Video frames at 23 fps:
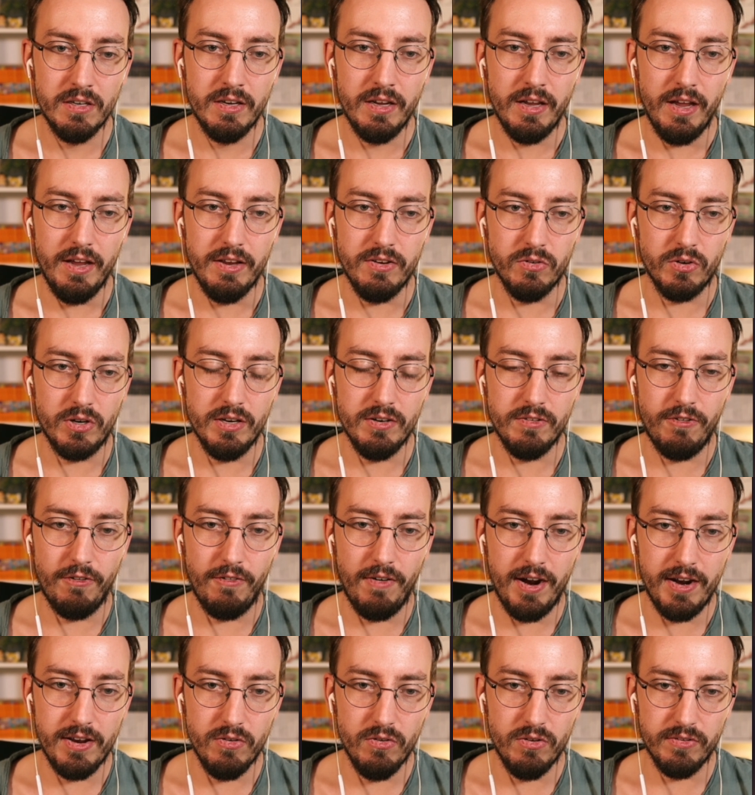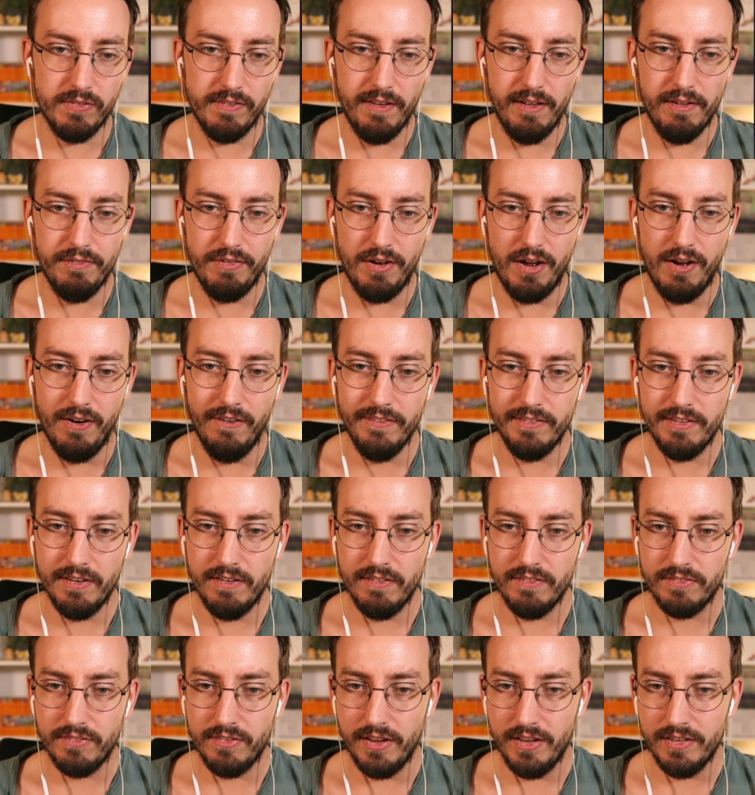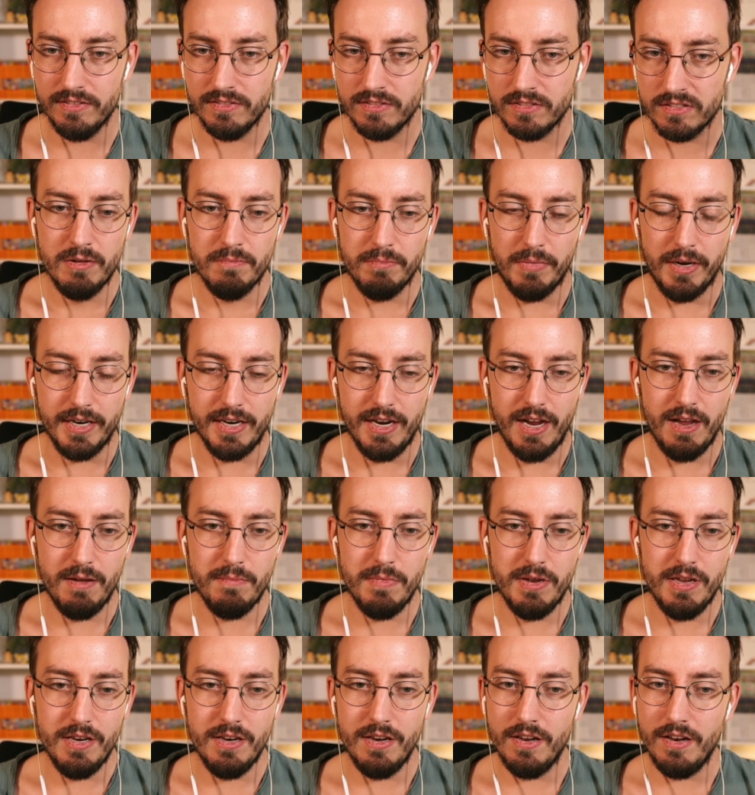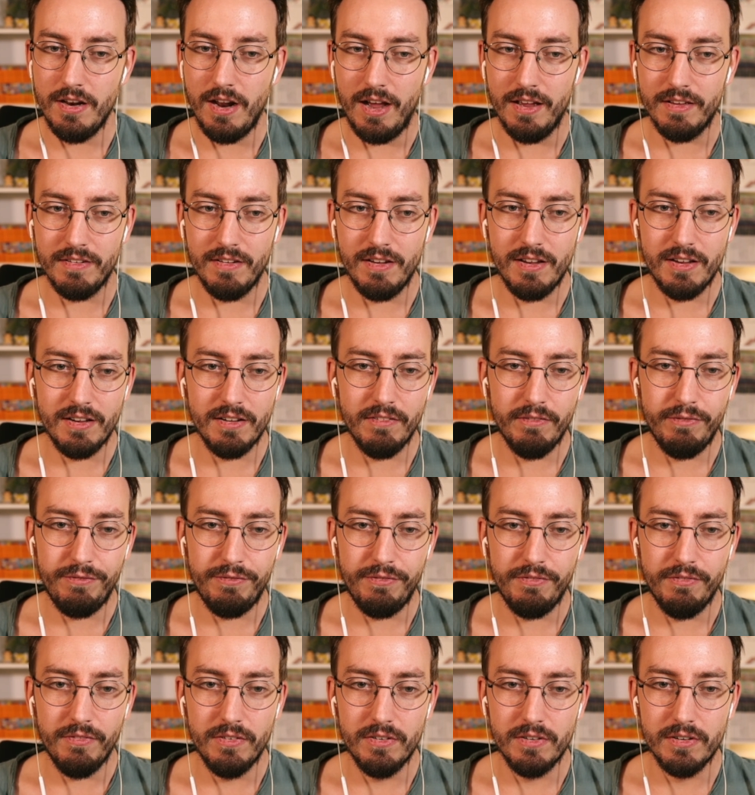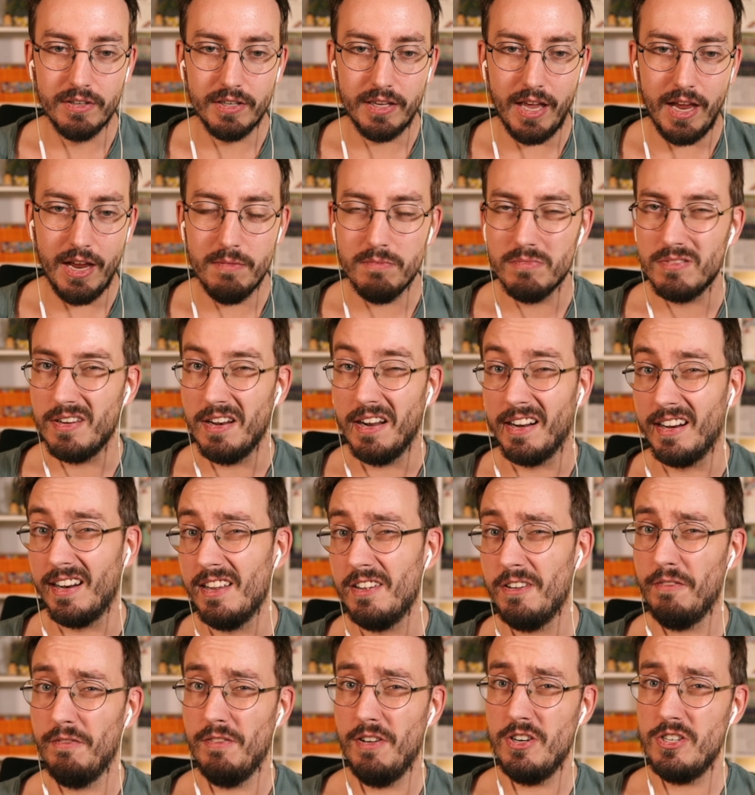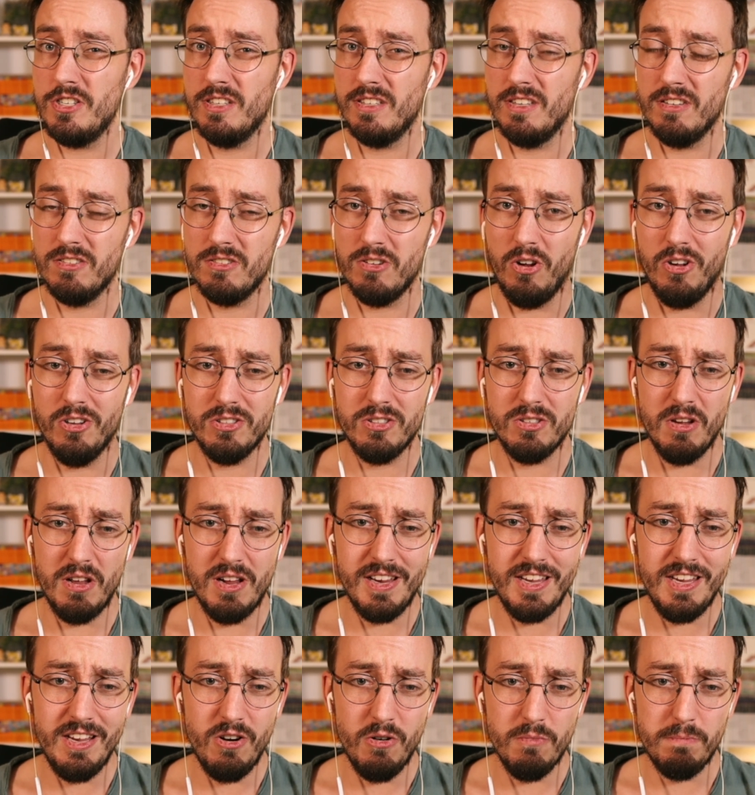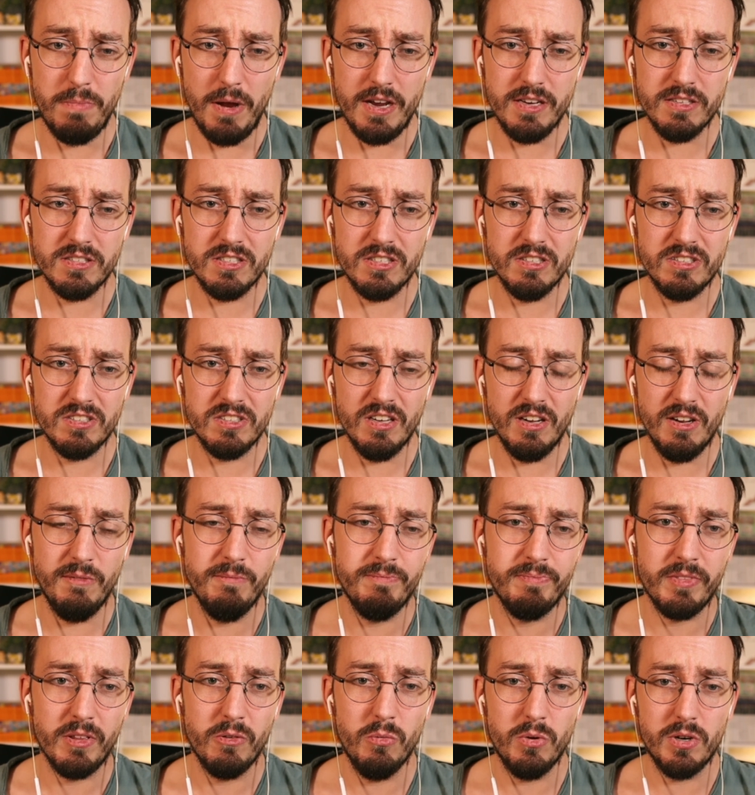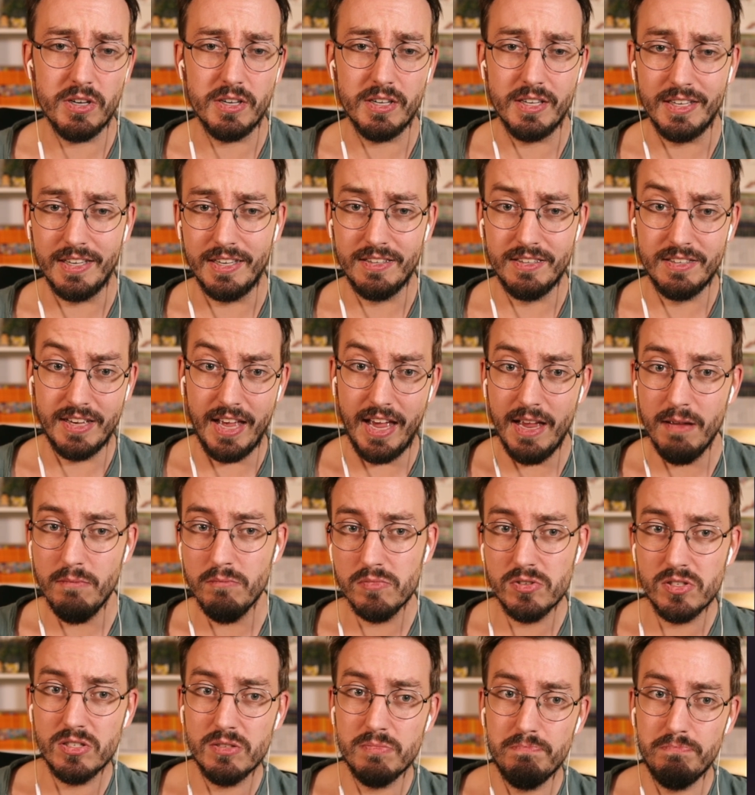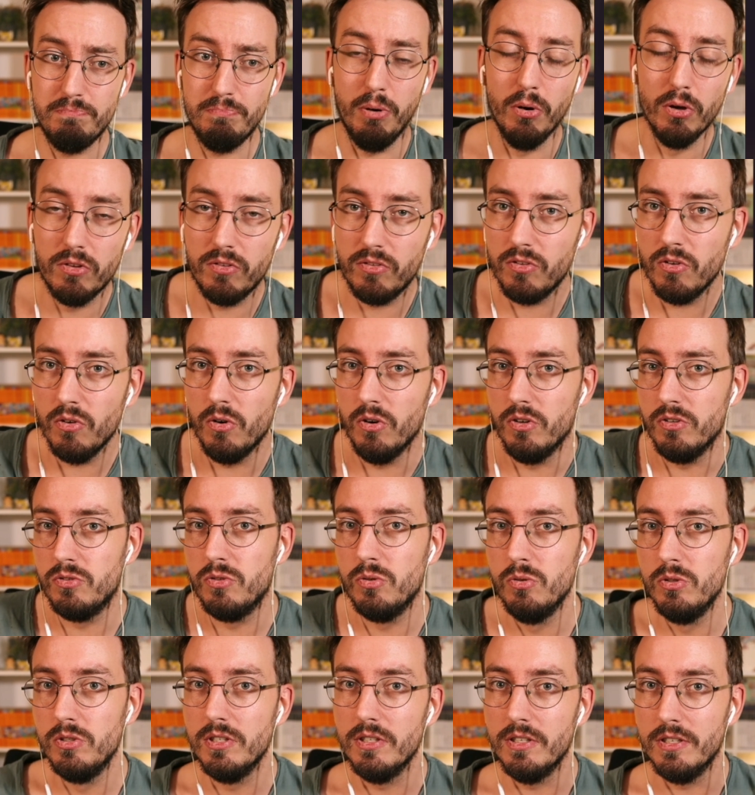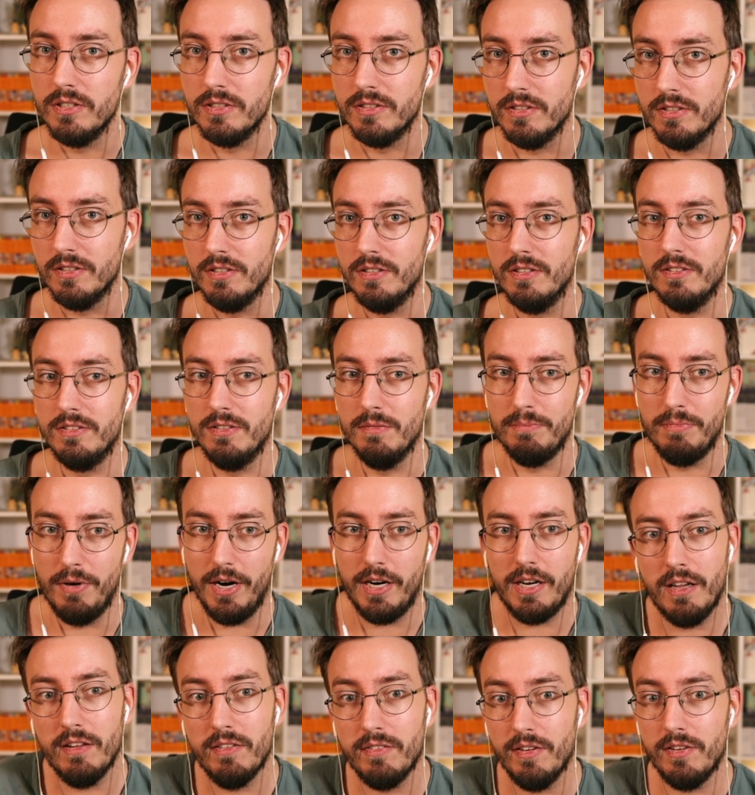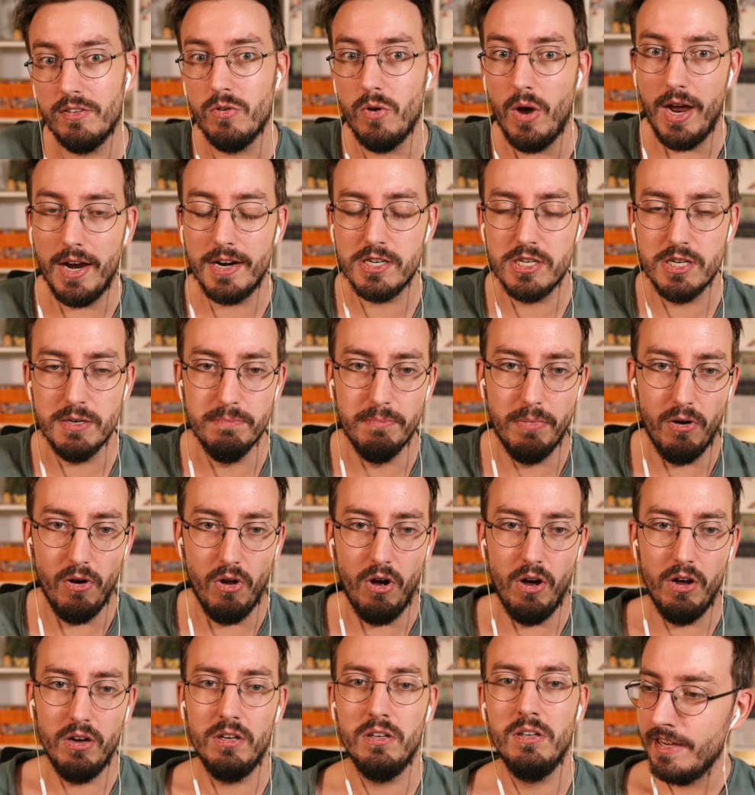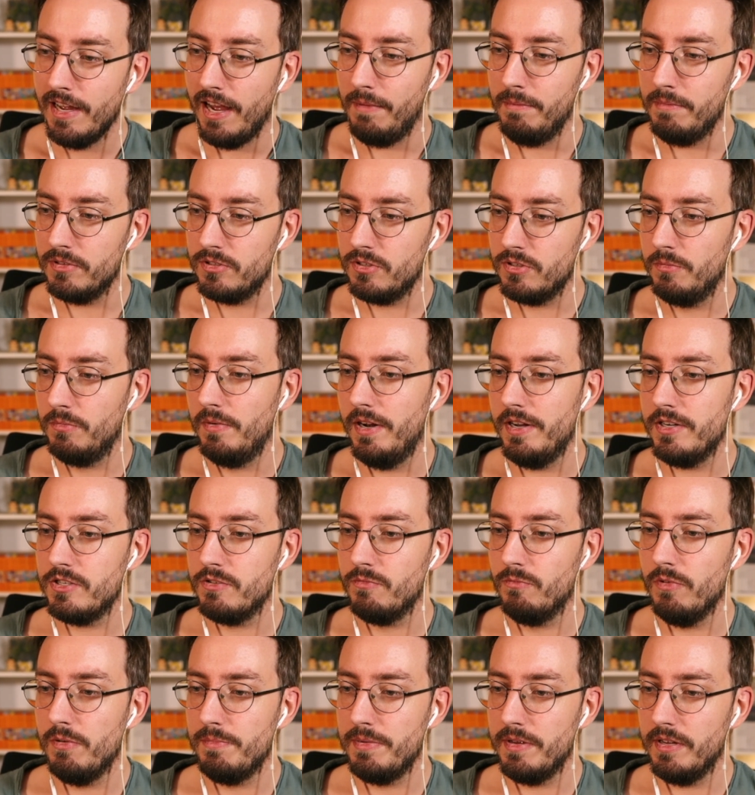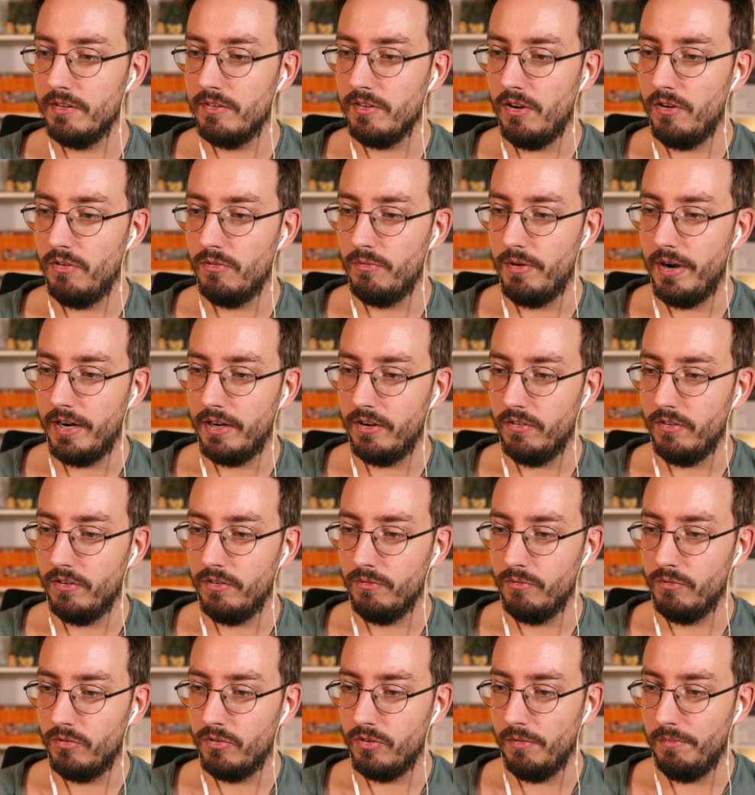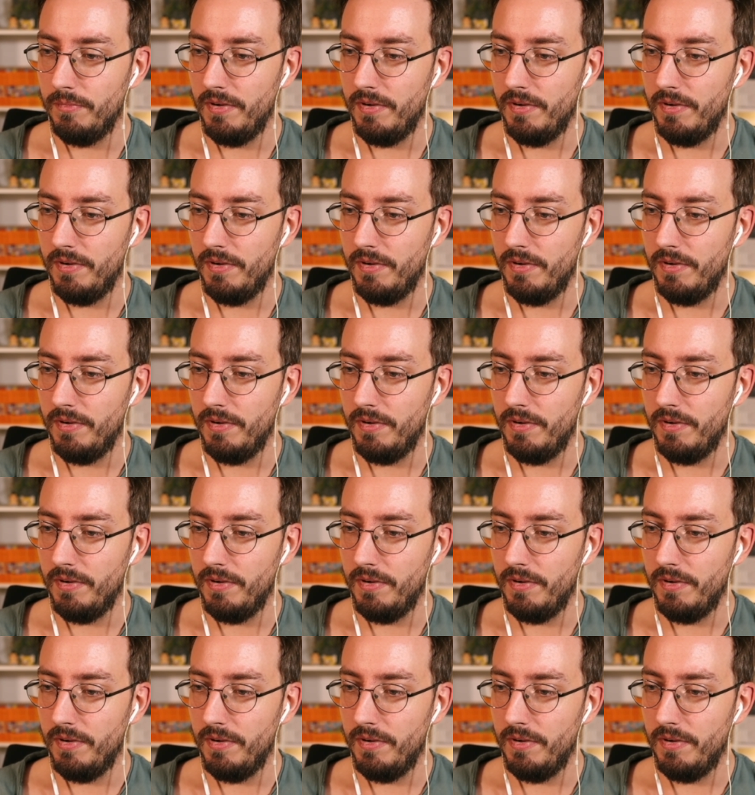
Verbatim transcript: and you can try yourself out in a sense. But yeah, I mean, in other uh, games like League of Legends, there's also an E L O-based system where the games puts you into the, the, the bracket that you actually belong. I'm assuming Legend will be its own rank on some